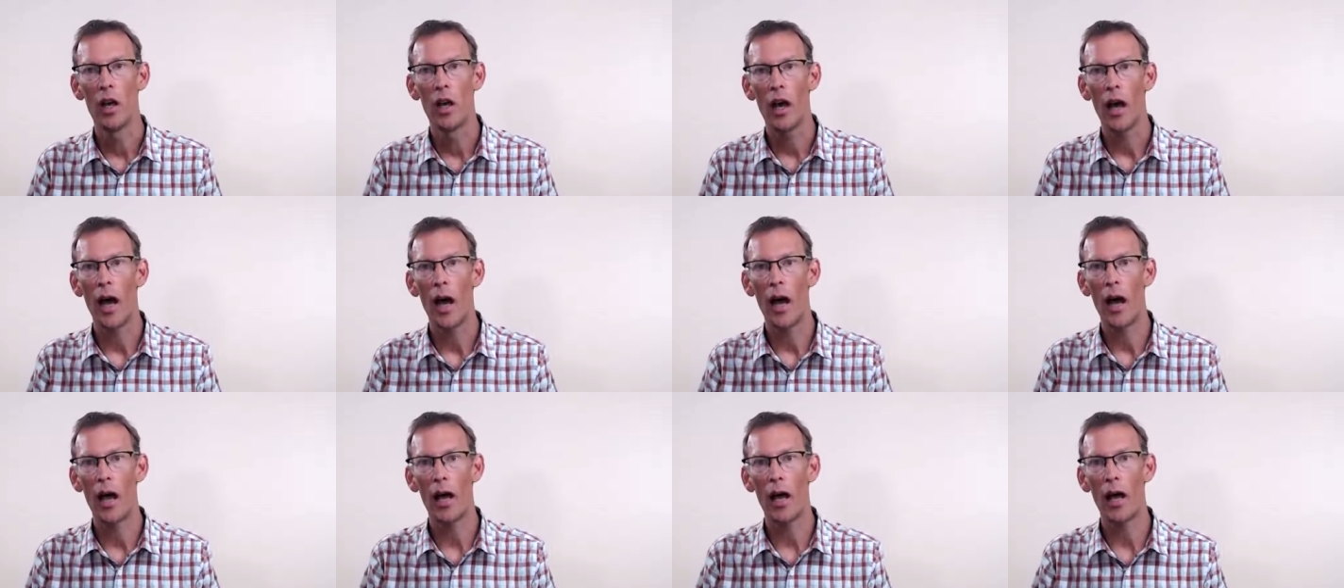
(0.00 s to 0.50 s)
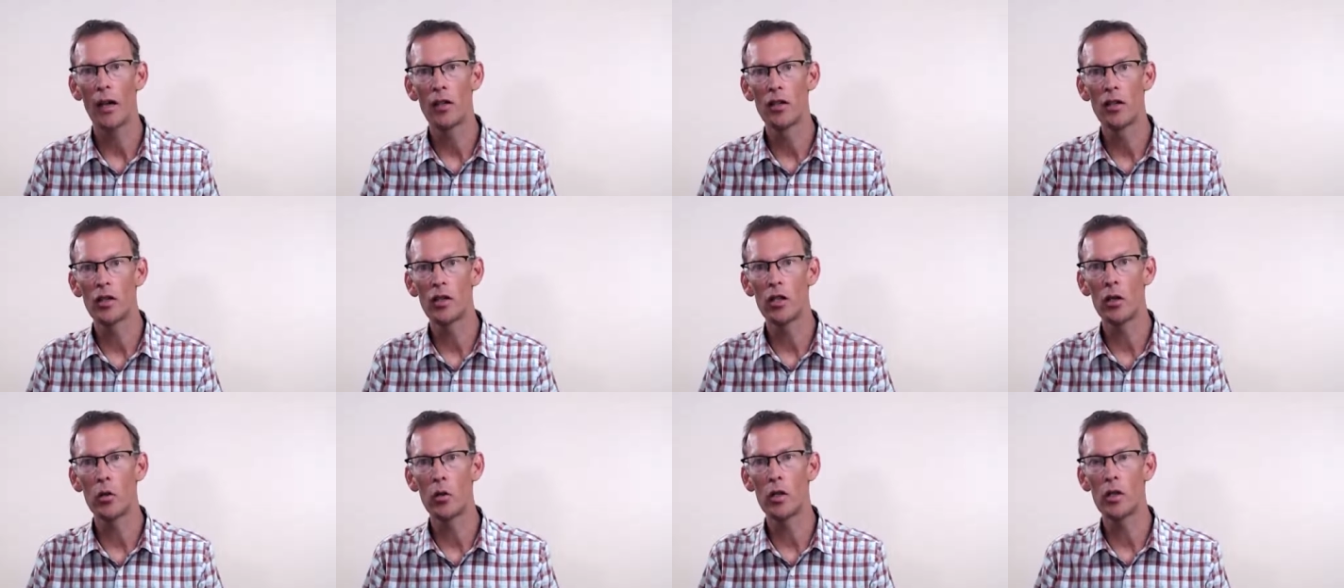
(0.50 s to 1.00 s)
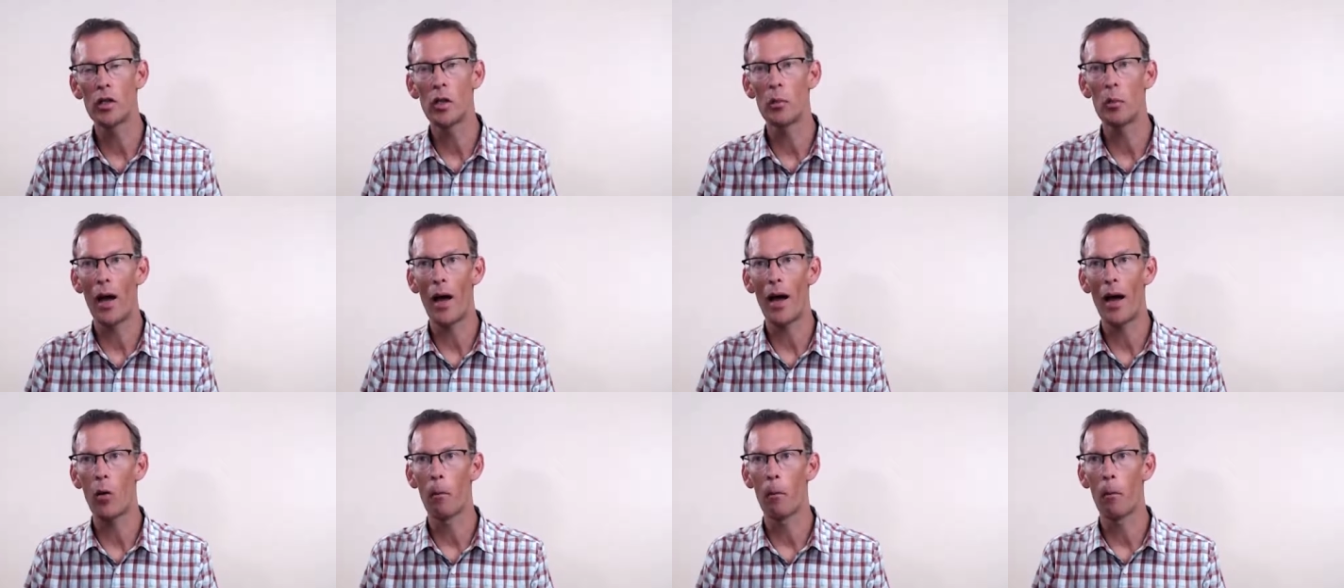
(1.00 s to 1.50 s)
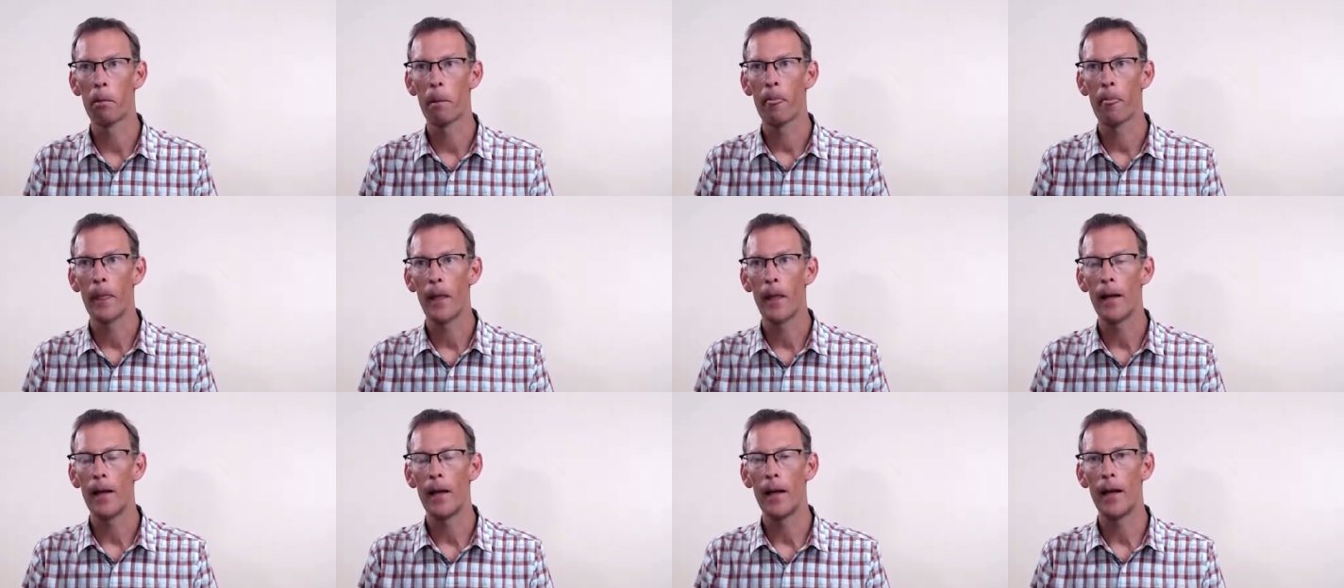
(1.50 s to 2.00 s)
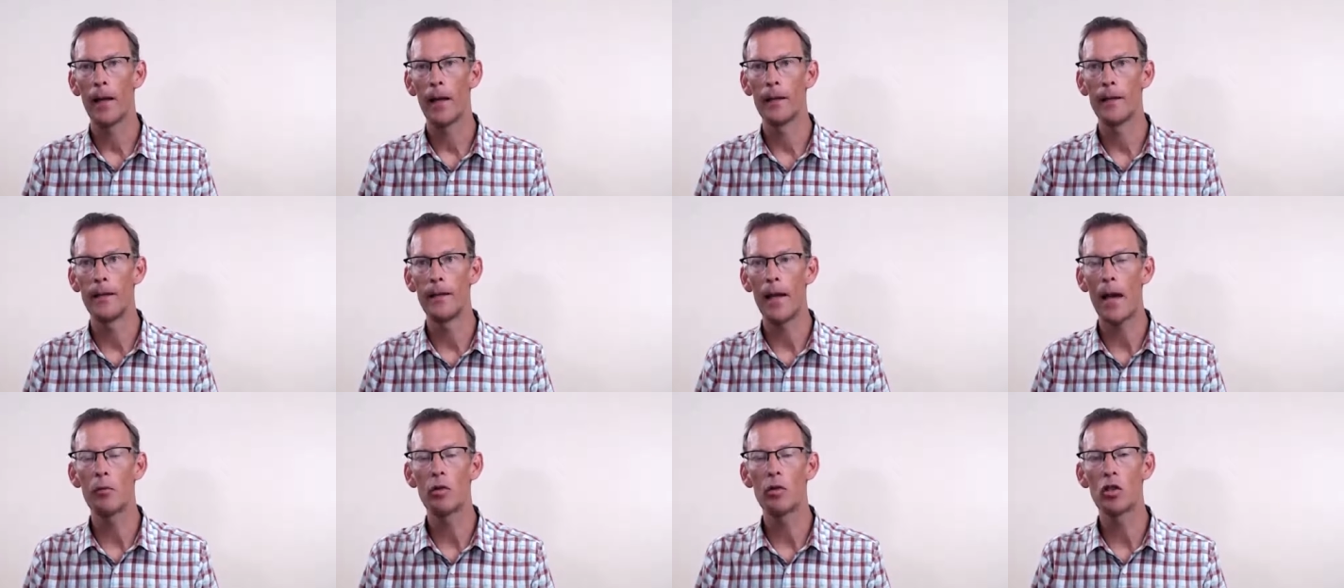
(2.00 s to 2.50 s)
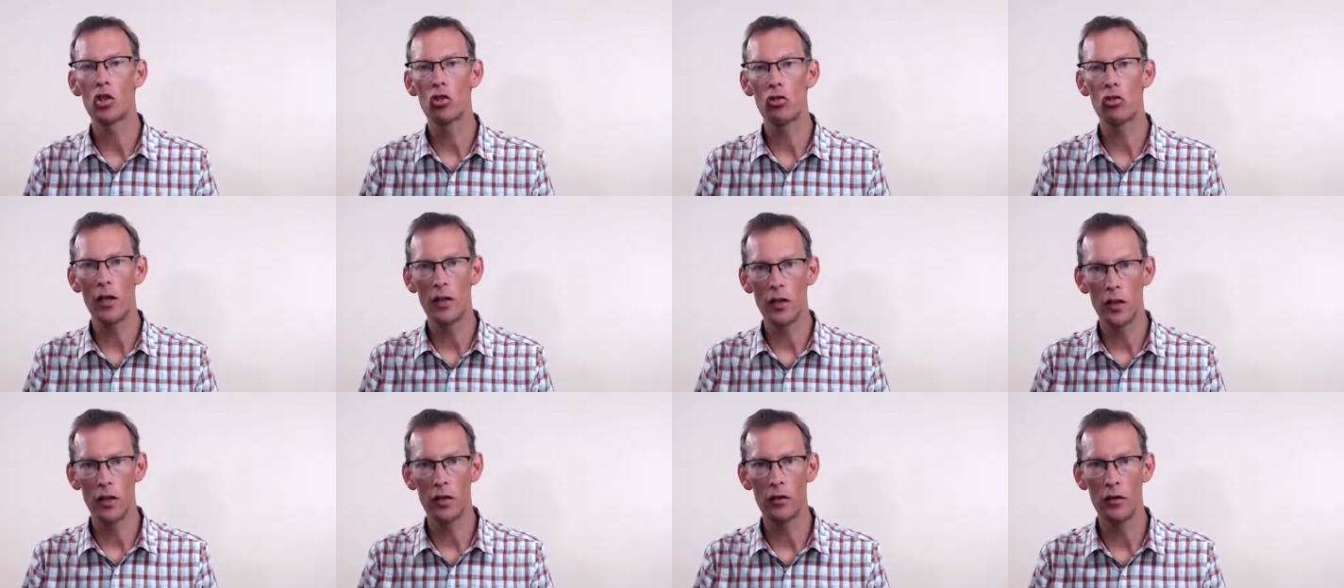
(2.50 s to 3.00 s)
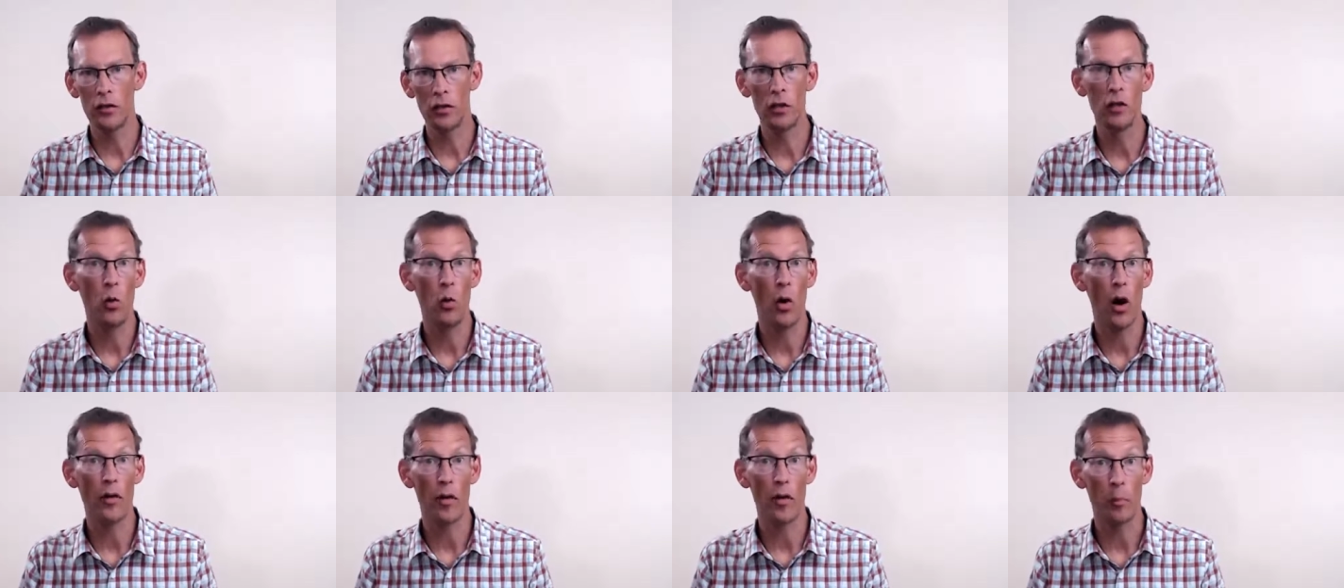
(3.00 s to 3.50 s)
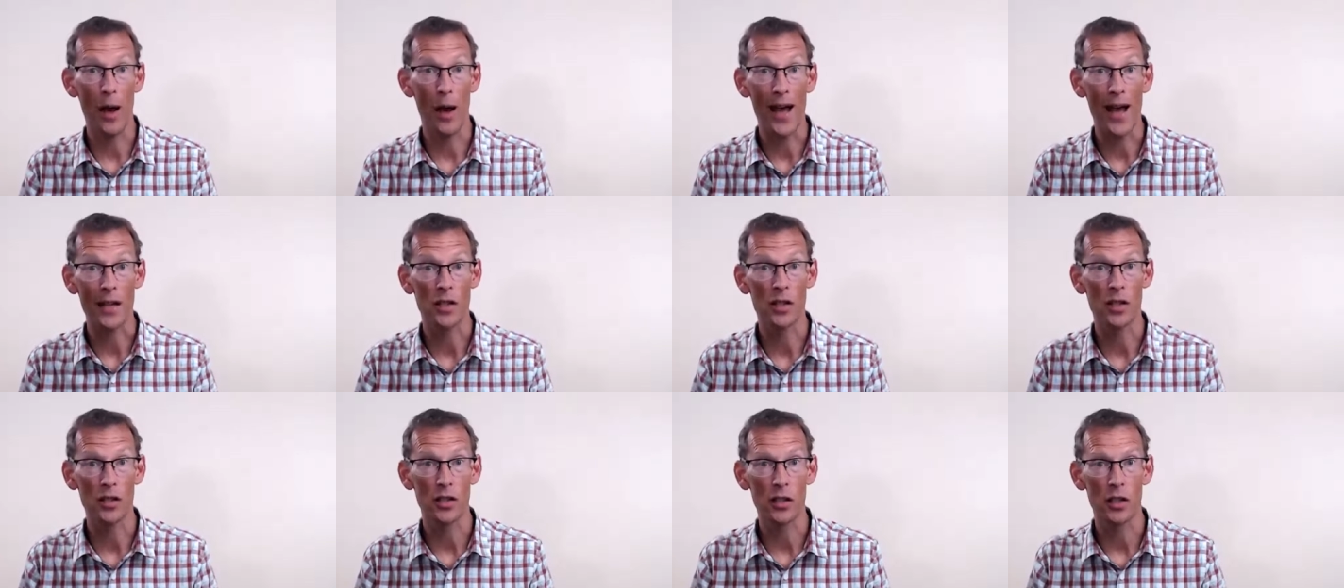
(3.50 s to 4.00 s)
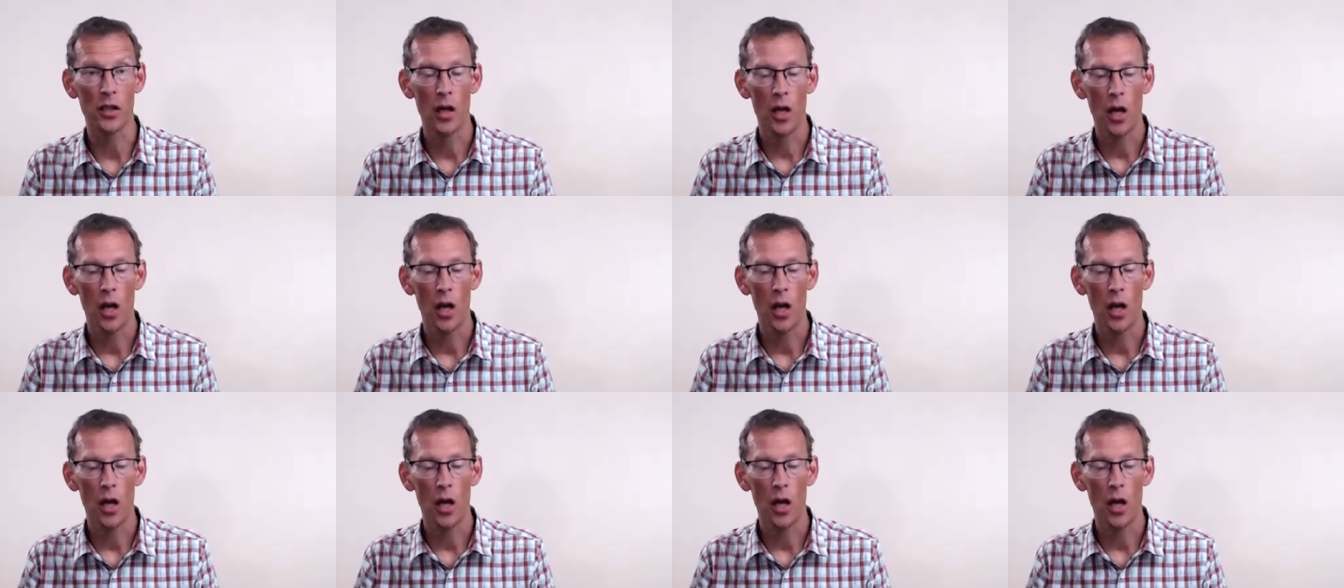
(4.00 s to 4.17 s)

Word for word: Uh, and so it's about demonstrating that you are the best.